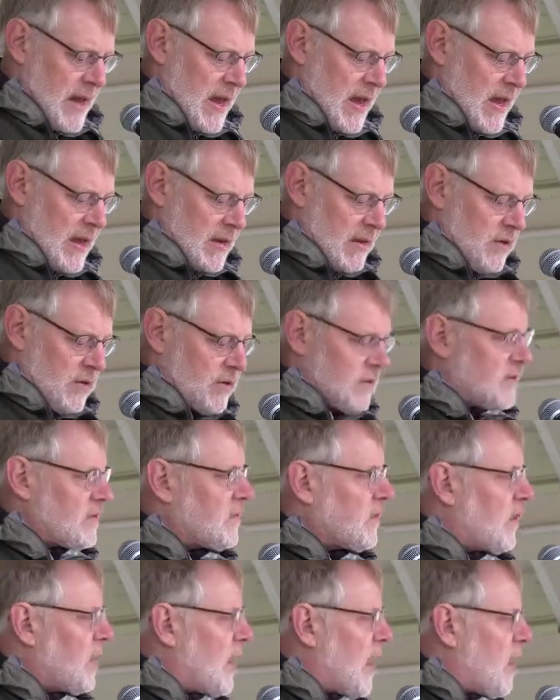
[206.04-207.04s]
And you can
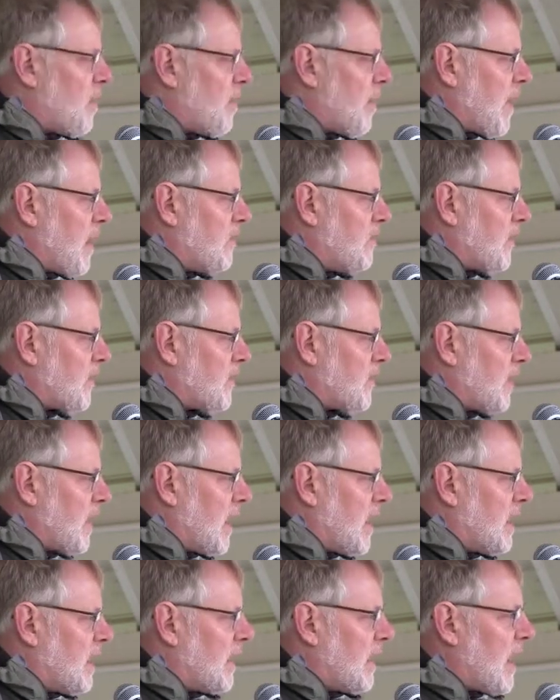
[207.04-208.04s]
start out by
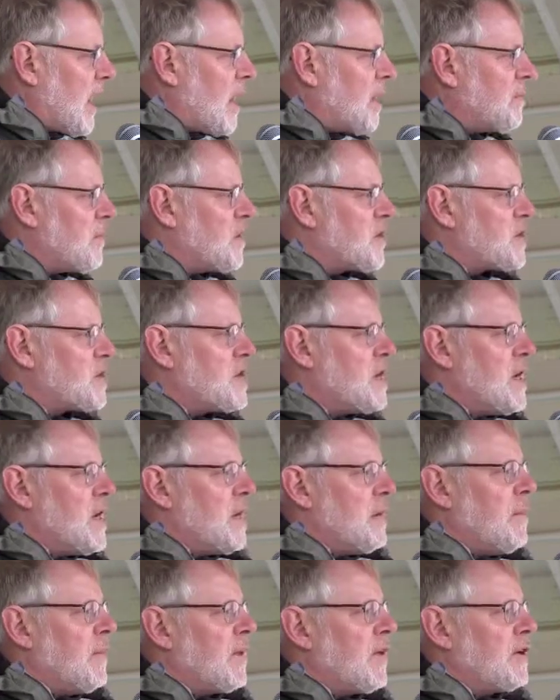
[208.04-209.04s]
investigating how much
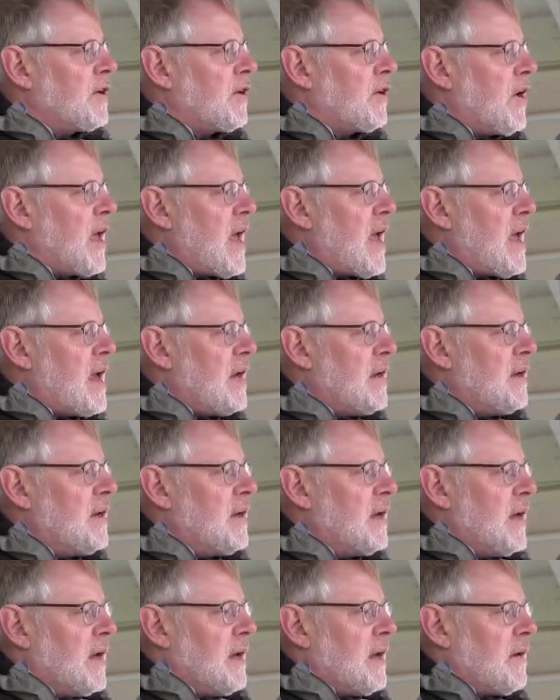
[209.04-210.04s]
military aid
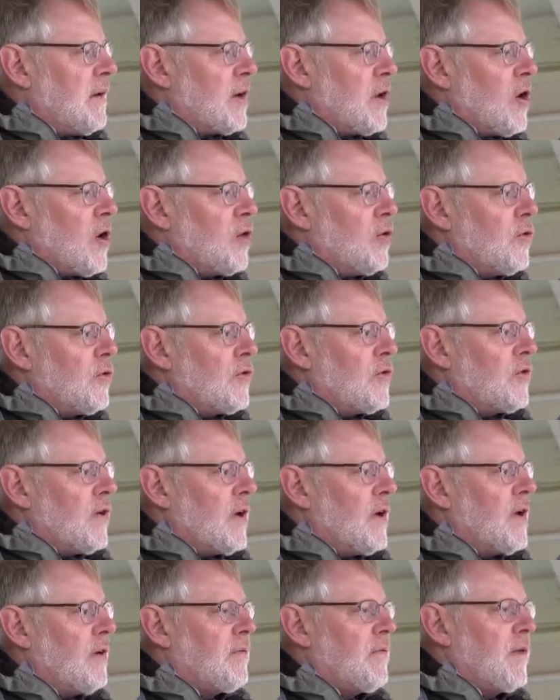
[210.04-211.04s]

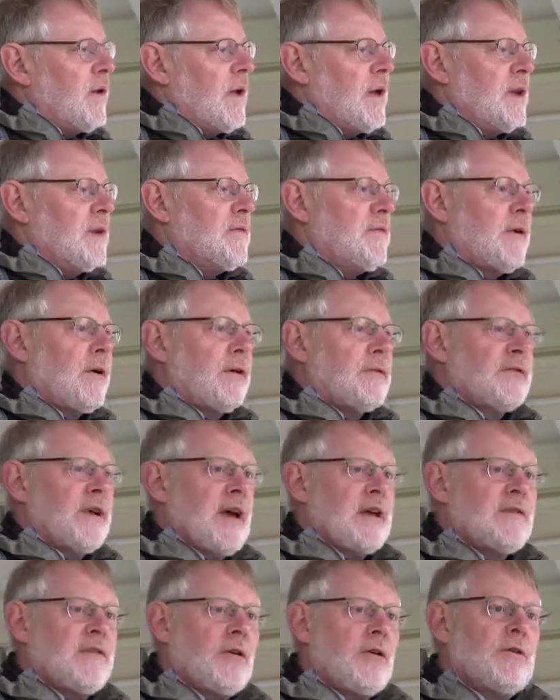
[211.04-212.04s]
goes in federal
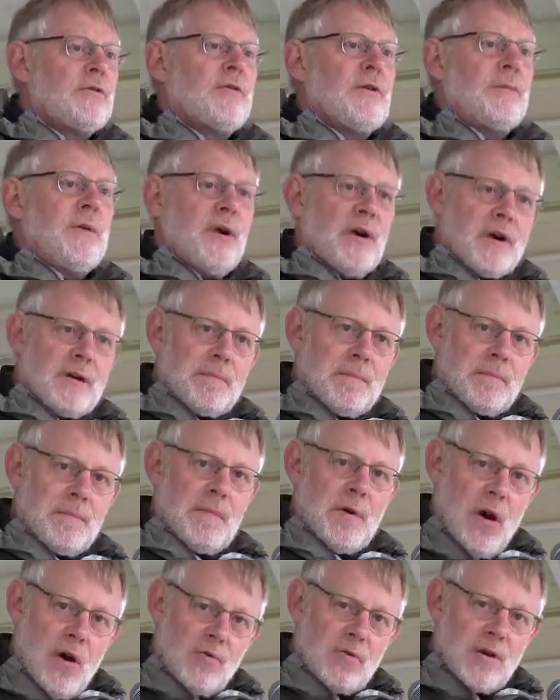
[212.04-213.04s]
tax dollars from your
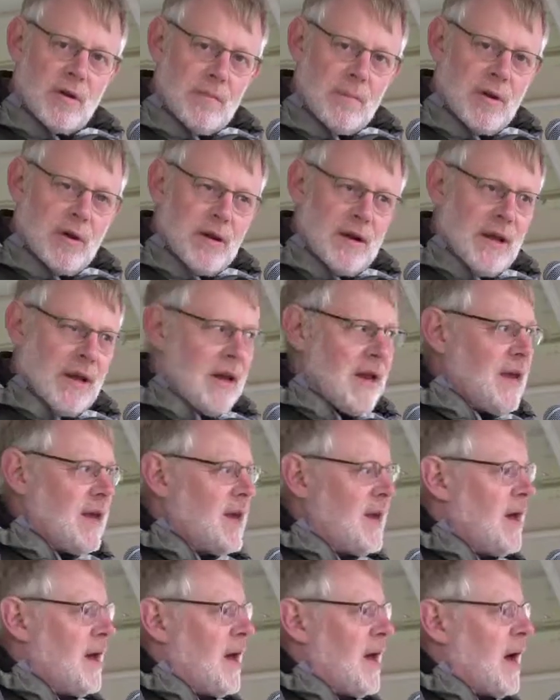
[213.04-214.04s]
own community
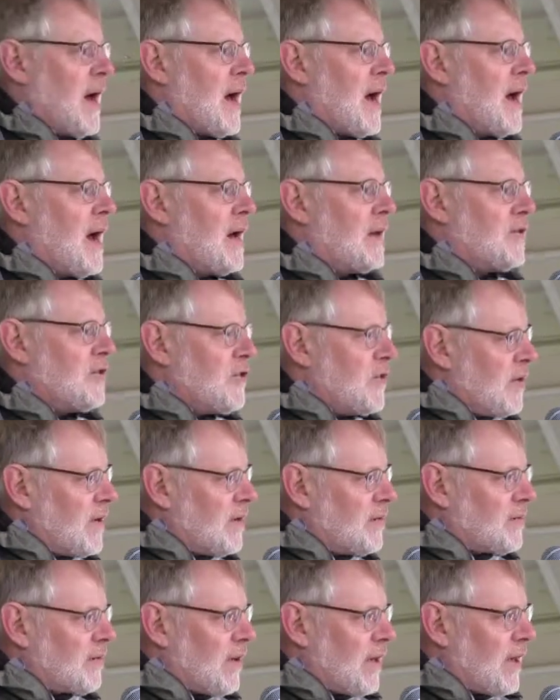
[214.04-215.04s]
to
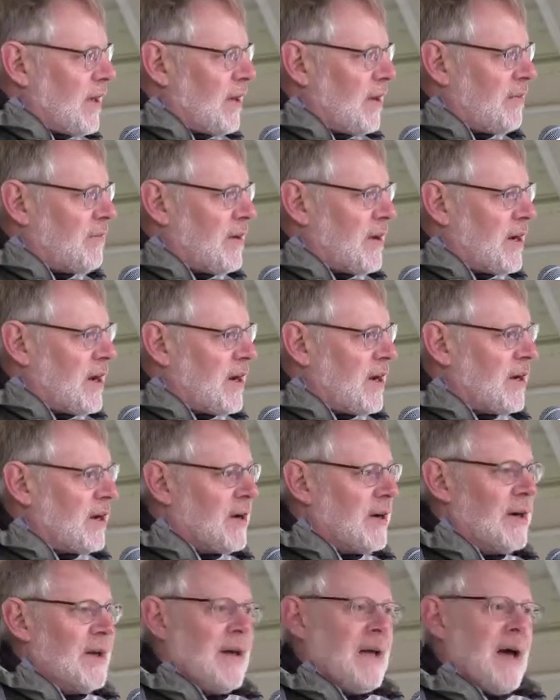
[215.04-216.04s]
Israel every
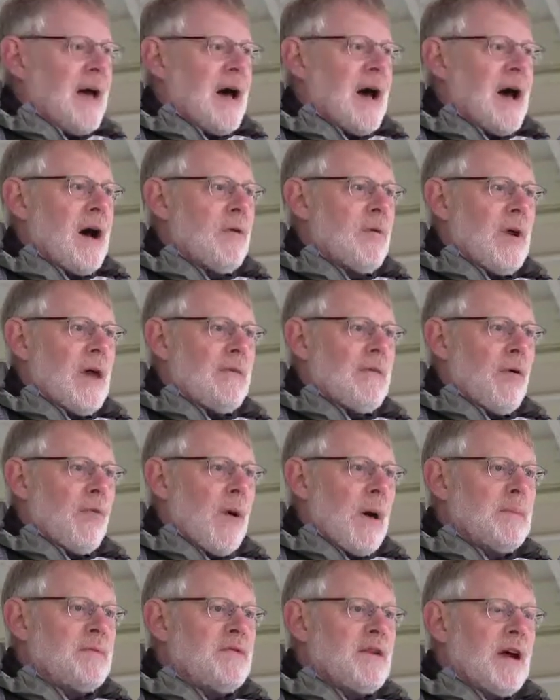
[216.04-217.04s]
year. We have a
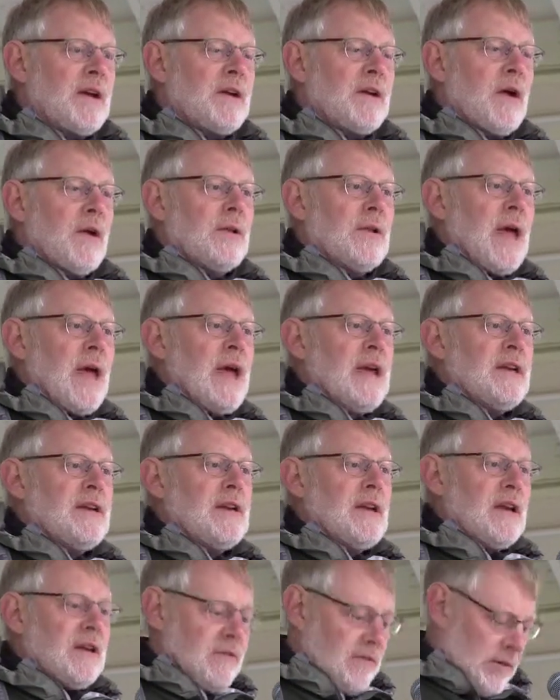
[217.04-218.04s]
website called
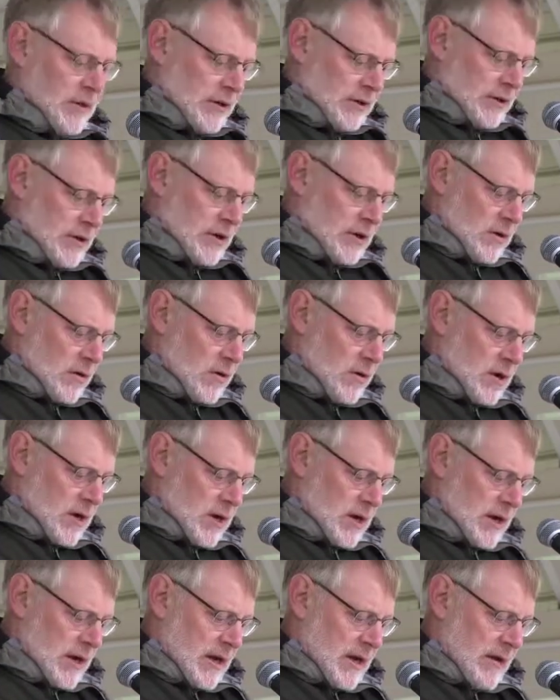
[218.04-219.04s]

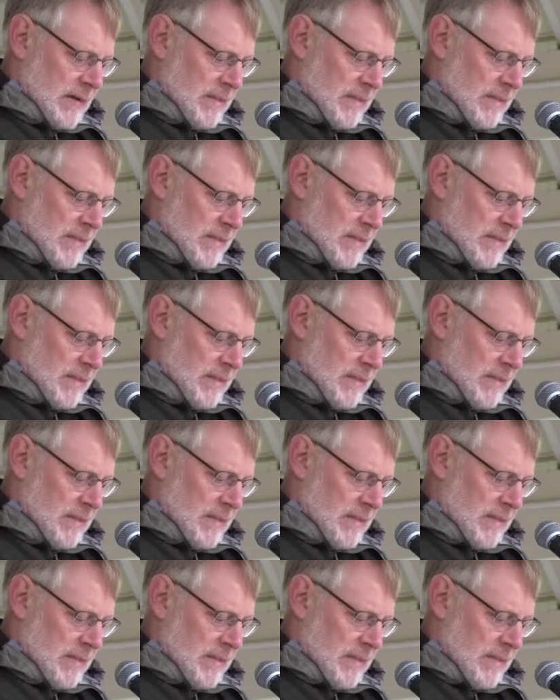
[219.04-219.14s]
aidtoisrael.org.